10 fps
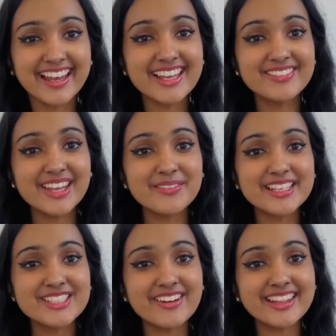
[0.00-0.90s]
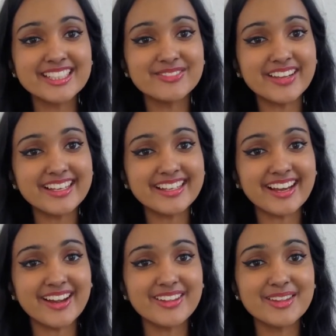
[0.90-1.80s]
If you've enjoyed this
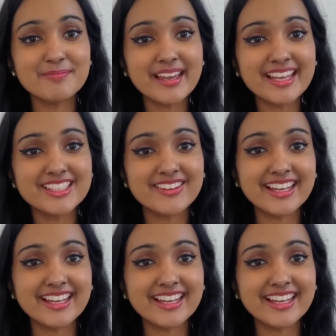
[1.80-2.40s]
video, then make sure